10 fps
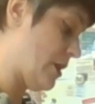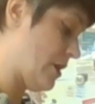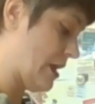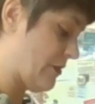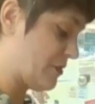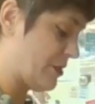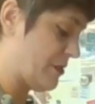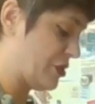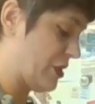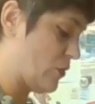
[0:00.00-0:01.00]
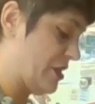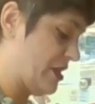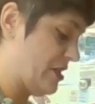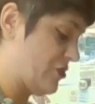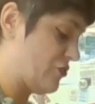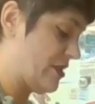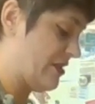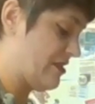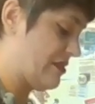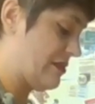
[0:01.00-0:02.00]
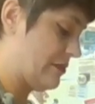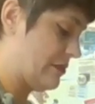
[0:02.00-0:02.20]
That was pretty much like 1-ish right there.